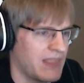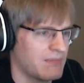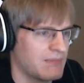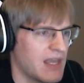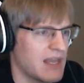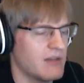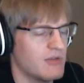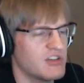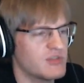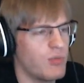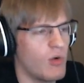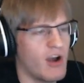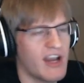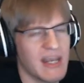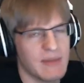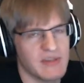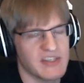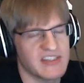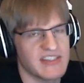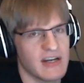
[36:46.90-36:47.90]
And it was walking
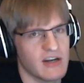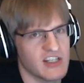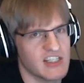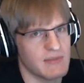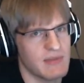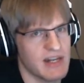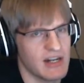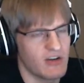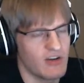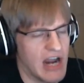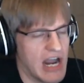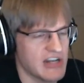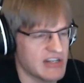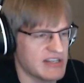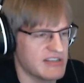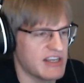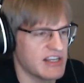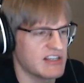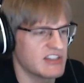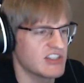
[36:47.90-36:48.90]
up the stairs that made it crash, I
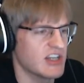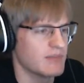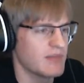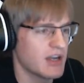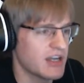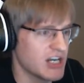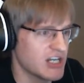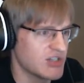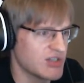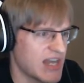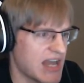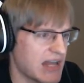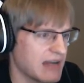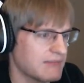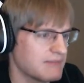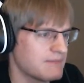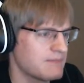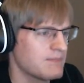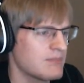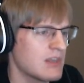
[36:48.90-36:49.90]
think, so I'm not gonna do that.
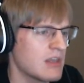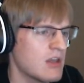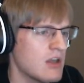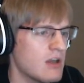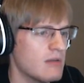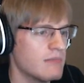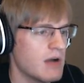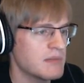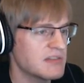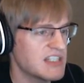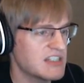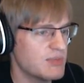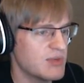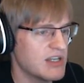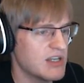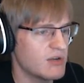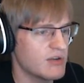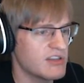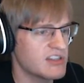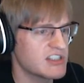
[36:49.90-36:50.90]
Mom says we can
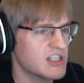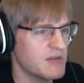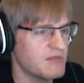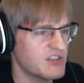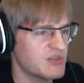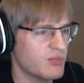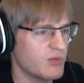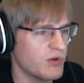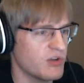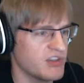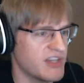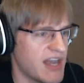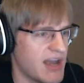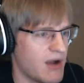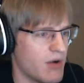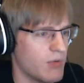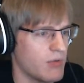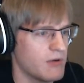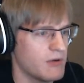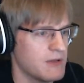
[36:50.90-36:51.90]
go to the surface world
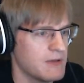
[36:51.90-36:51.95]
now.